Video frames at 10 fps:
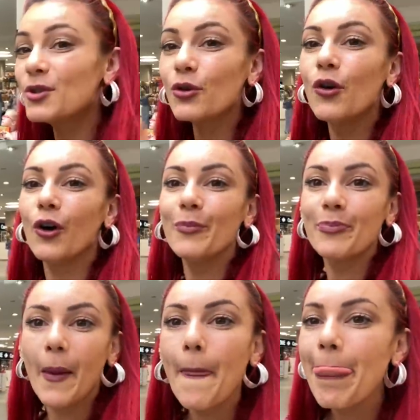sure
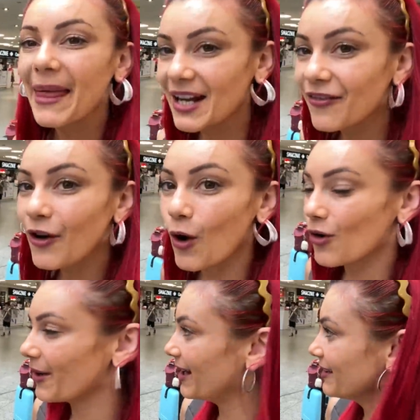in a blog
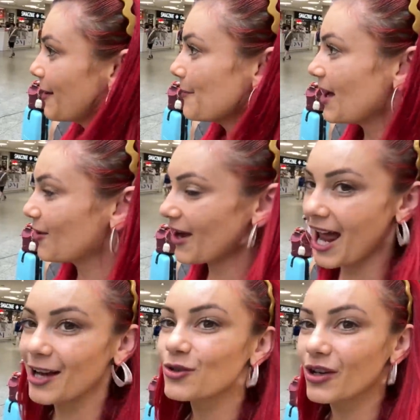when Mel and
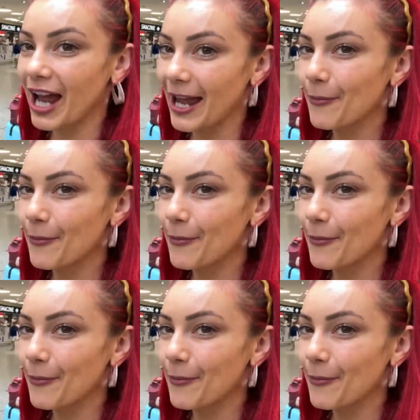Andrew came